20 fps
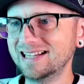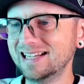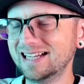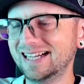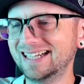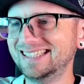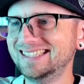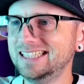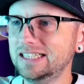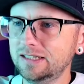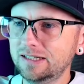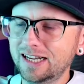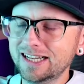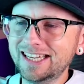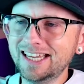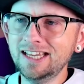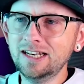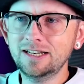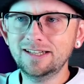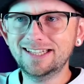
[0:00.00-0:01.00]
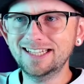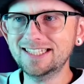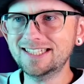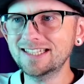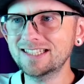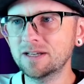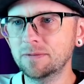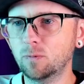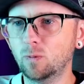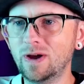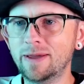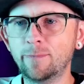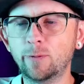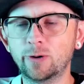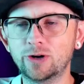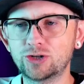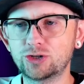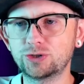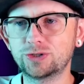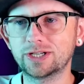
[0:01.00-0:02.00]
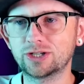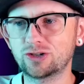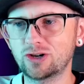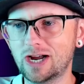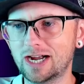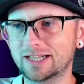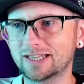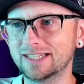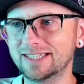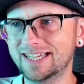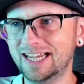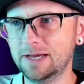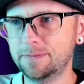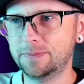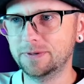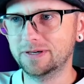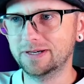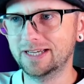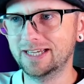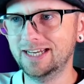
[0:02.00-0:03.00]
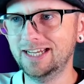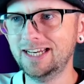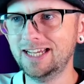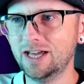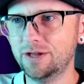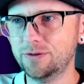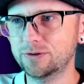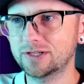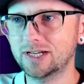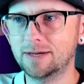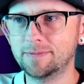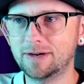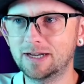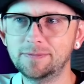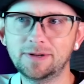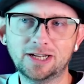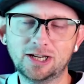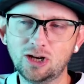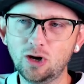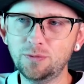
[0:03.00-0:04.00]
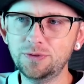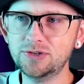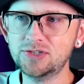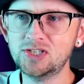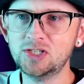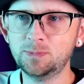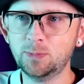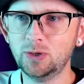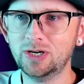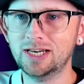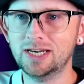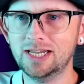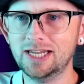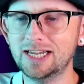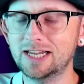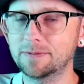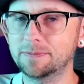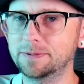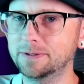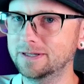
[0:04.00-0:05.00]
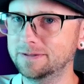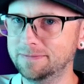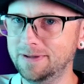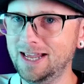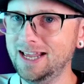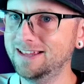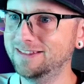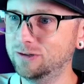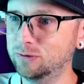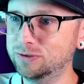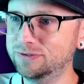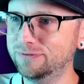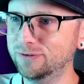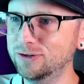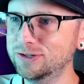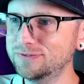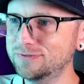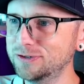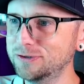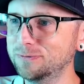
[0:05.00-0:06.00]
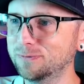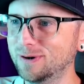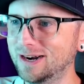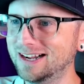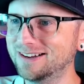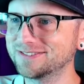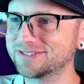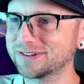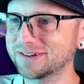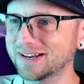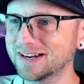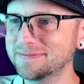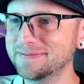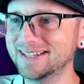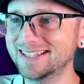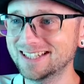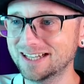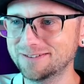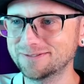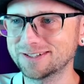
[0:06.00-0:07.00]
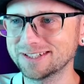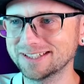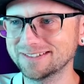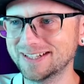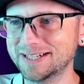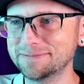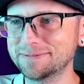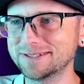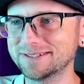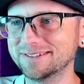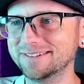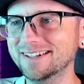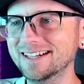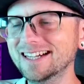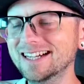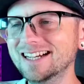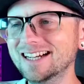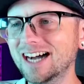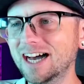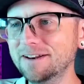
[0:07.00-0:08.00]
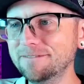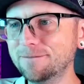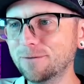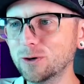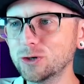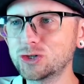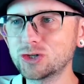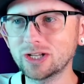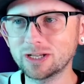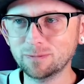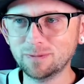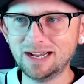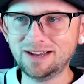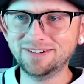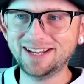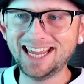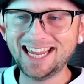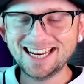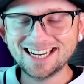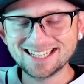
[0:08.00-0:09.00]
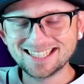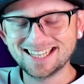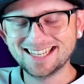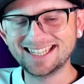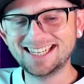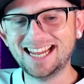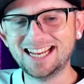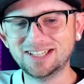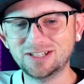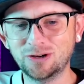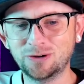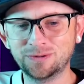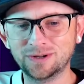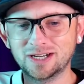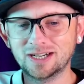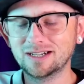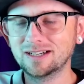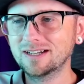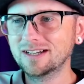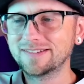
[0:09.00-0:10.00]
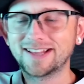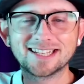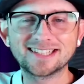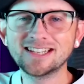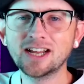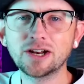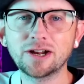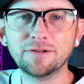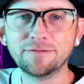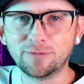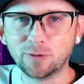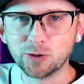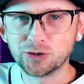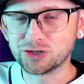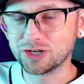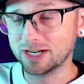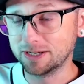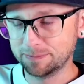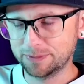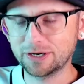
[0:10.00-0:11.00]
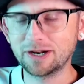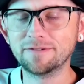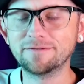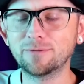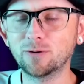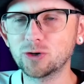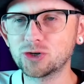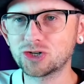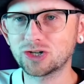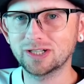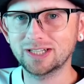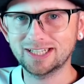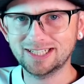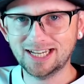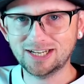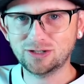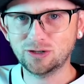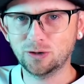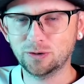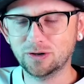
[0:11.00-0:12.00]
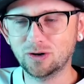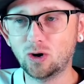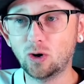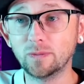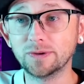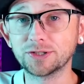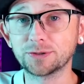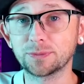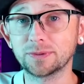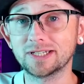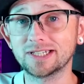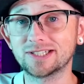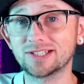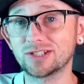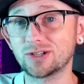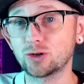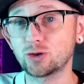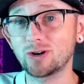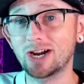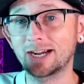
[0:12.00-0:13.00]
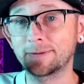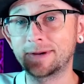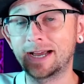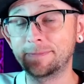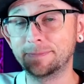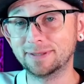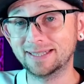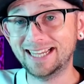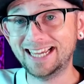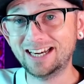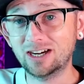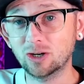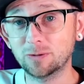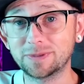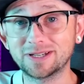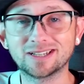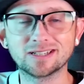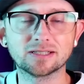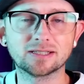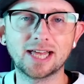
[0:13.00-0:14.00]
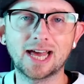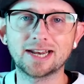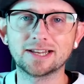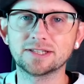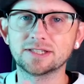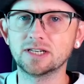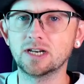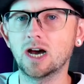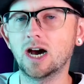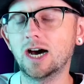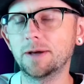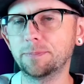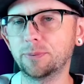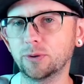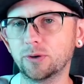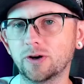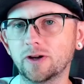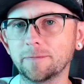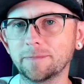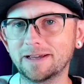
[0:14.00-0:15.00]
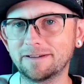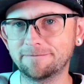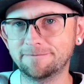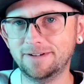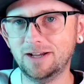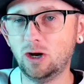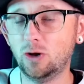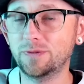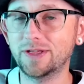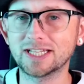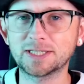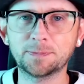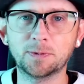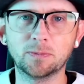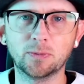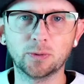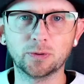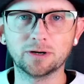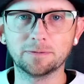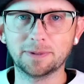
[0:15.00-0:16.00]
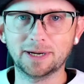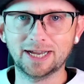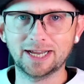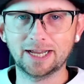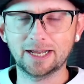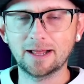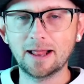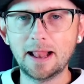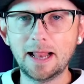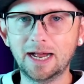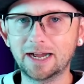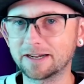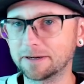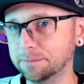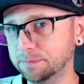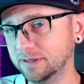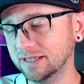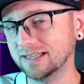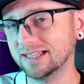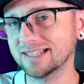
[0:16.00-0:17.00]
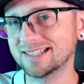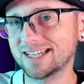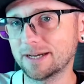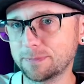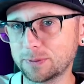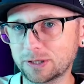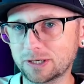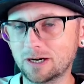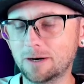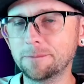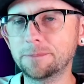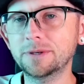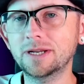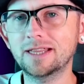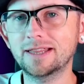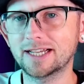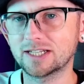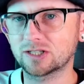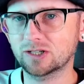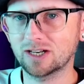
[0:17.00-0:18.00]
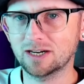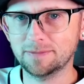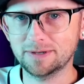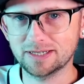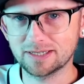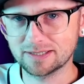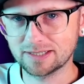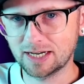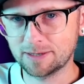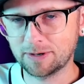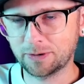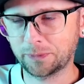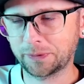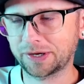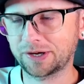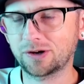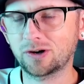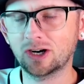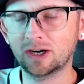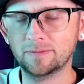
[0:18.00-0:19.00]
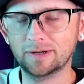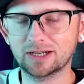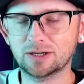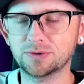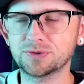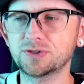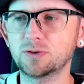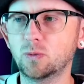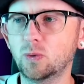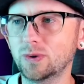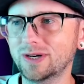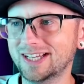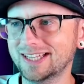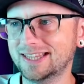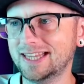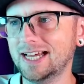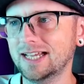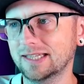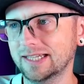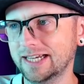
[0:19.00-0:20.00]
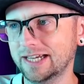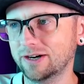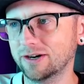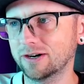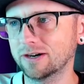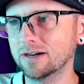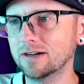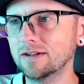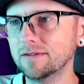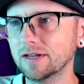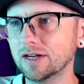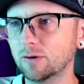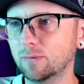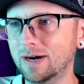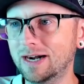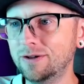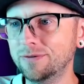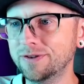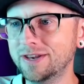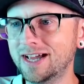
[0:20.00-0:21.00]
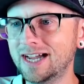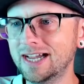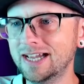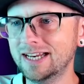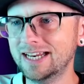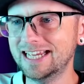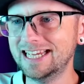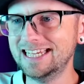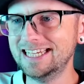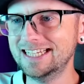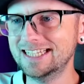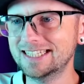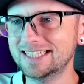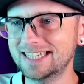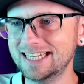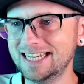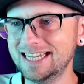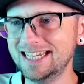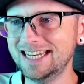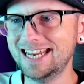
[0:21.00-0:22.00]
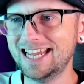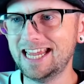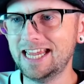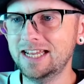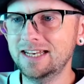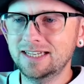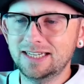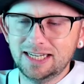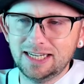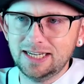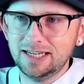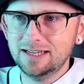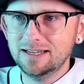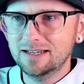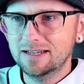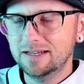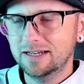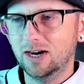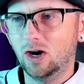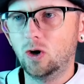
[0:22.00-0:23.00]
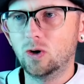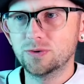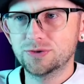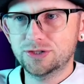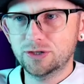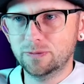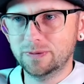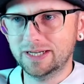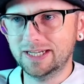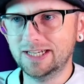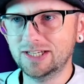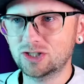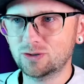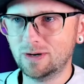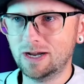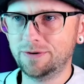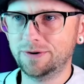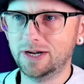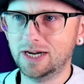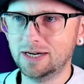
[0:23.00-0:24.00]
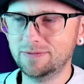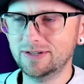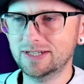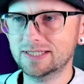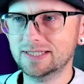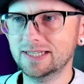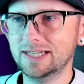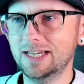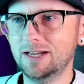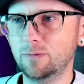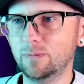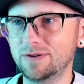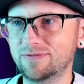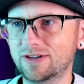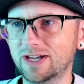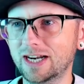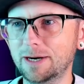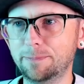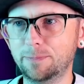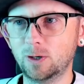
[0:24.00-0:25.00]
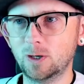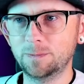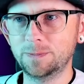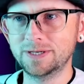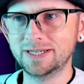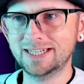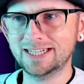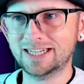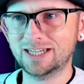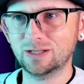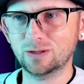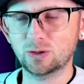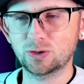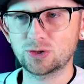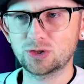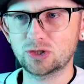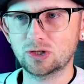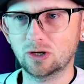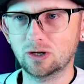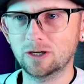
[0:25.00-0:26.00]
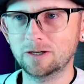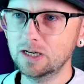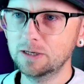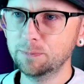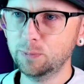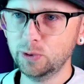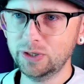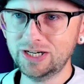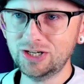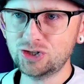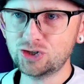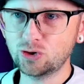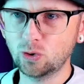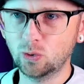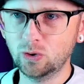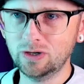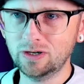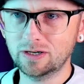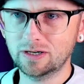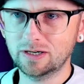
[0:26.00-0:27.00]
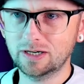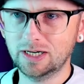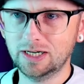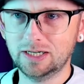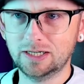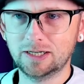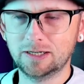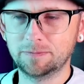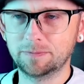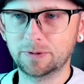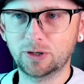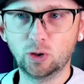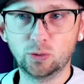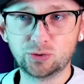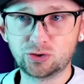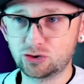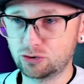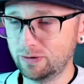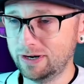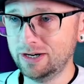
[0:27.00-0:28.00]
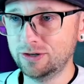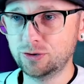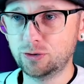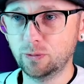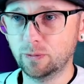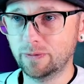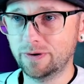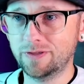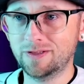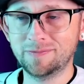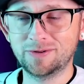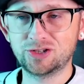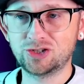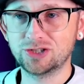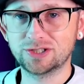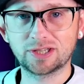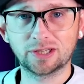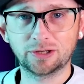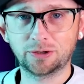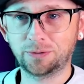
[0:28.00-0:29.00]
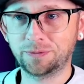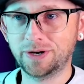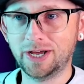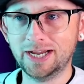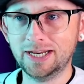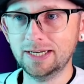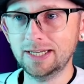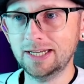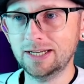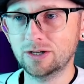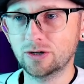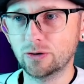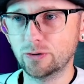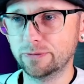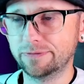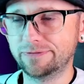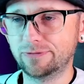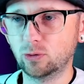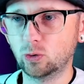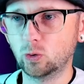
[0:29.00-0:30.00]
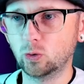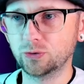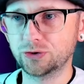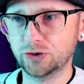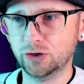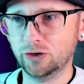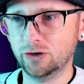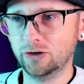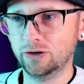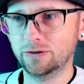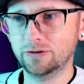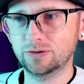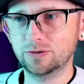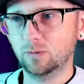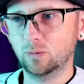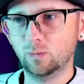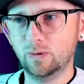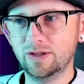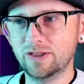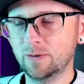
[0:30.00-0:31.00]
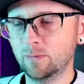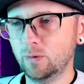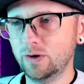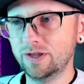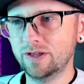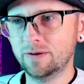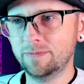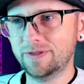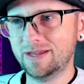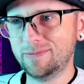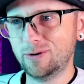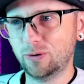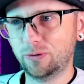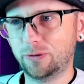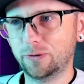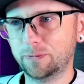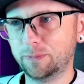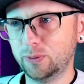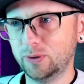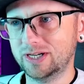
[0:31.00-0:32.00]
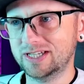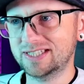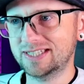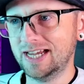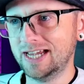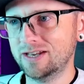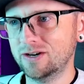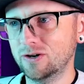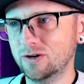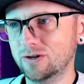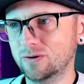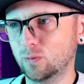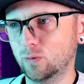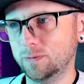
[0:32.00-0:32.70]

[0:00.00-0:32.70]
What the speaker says: Again, this is a way more interesting track than Tampa, and any other time I'd be like, yo, this is pretty neat, but man, those first few rounds are going to be tough to live up to. Unfortunately, round 8 is in Daytona. That's not unfortunate, but unfortunately, Daytona always releases their track map later because that is not put on by Feld. That's promoted by a completely separate company. That's going to be designed by Ricky Carmichael, so we'll get that later. Round 9 is in Indy. Also an East round, obviously. We've got a perpendicular start. Pretty short, goes straight into a rhythm. It's just a little 90, no full turn. Rhythm, they both look pretty standard.